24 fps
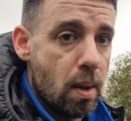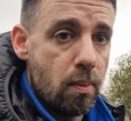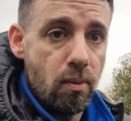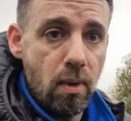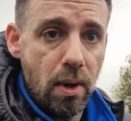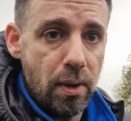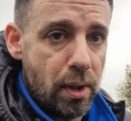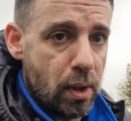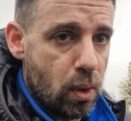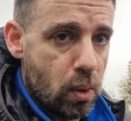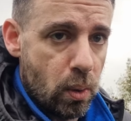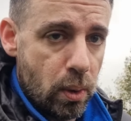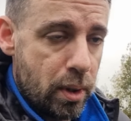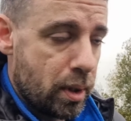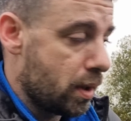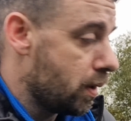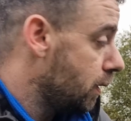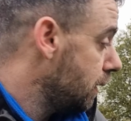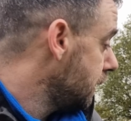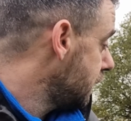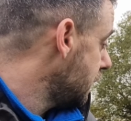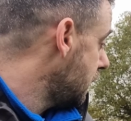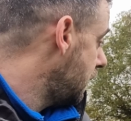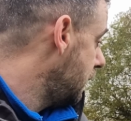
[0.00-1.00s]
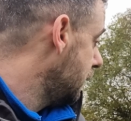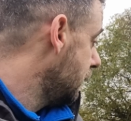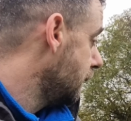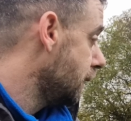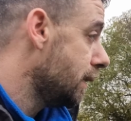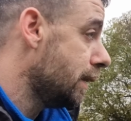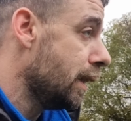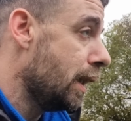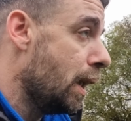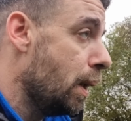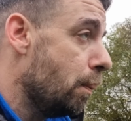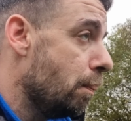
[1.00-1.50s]
come around the corner, guys,
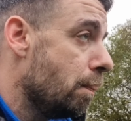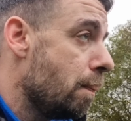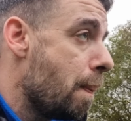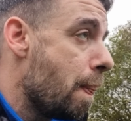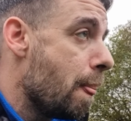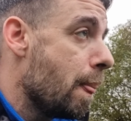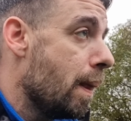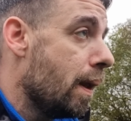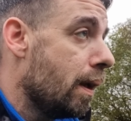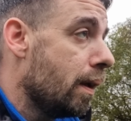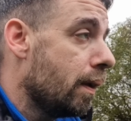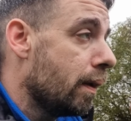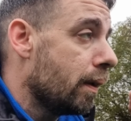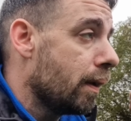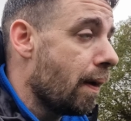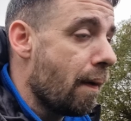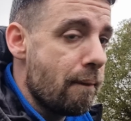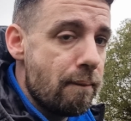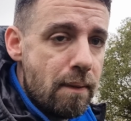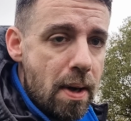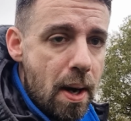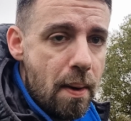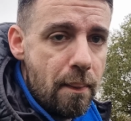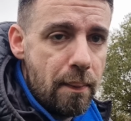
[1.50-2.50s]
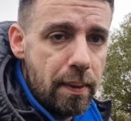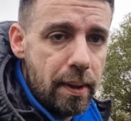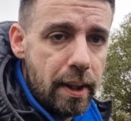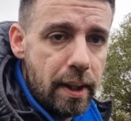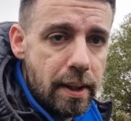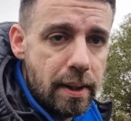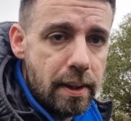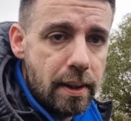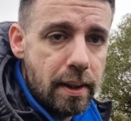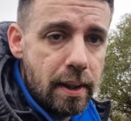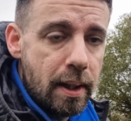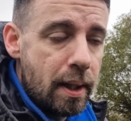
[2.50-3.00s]
and I found
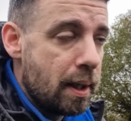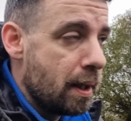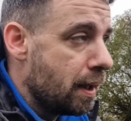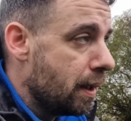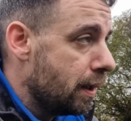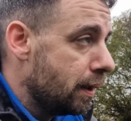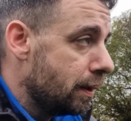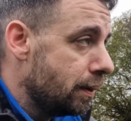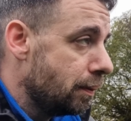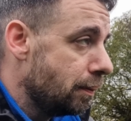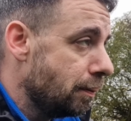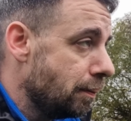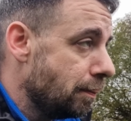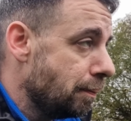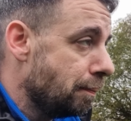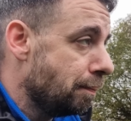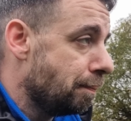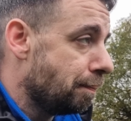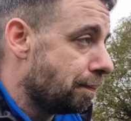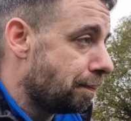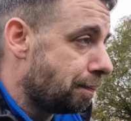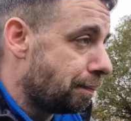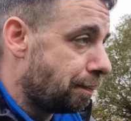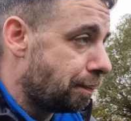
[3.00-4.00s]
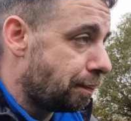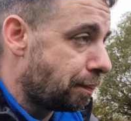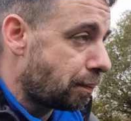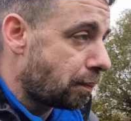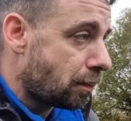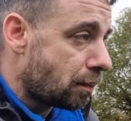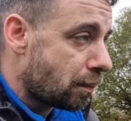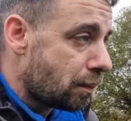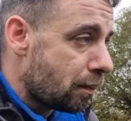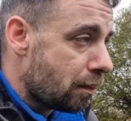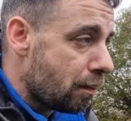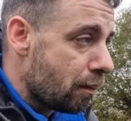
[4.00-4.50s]
this
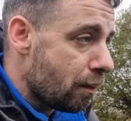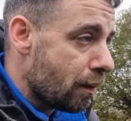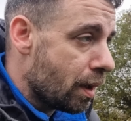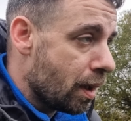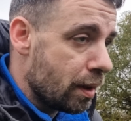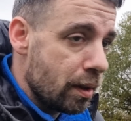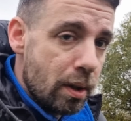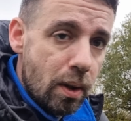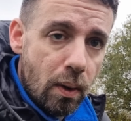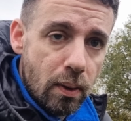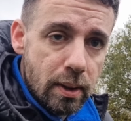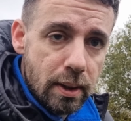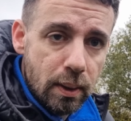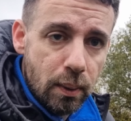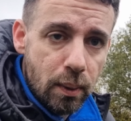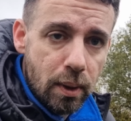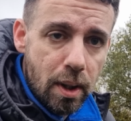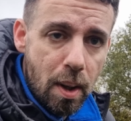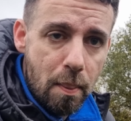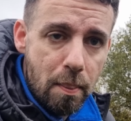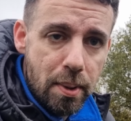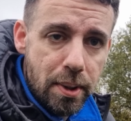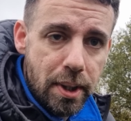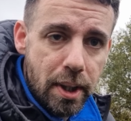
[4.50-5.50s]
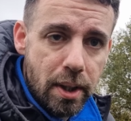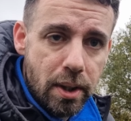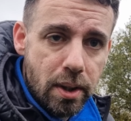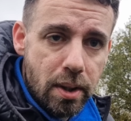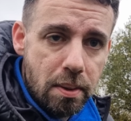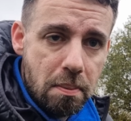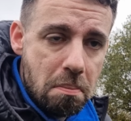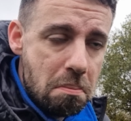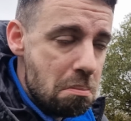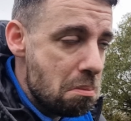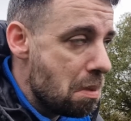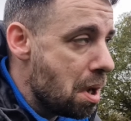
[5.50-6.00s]
nice little
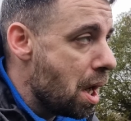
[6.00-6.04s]
composition.